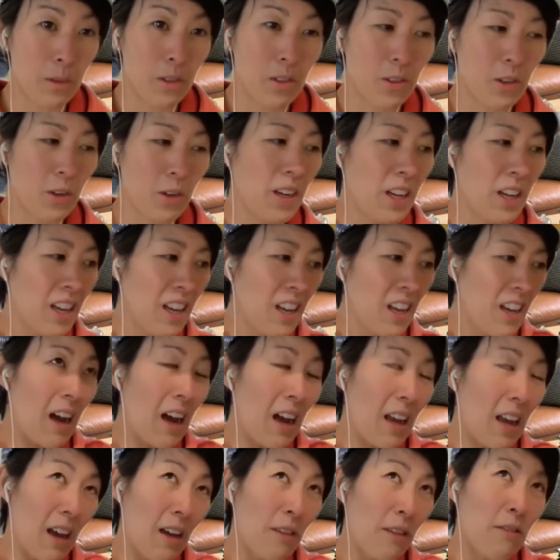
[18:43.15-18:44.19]
So
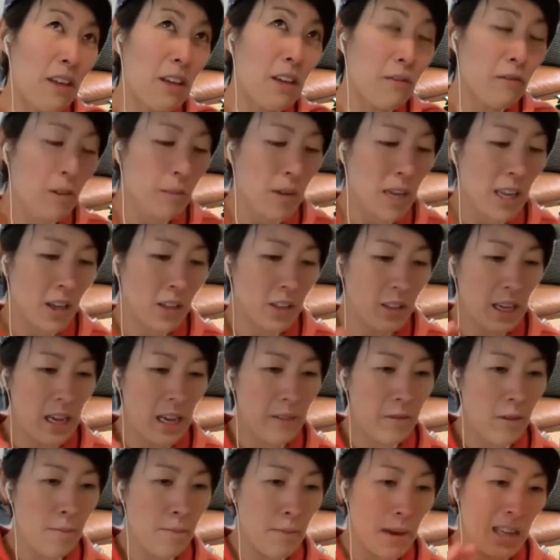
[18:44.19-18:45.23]
I think for me, because I
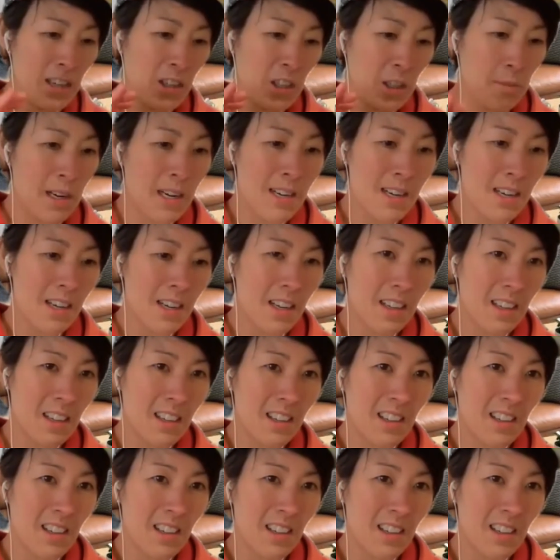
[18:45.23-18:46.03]
have a benchmark,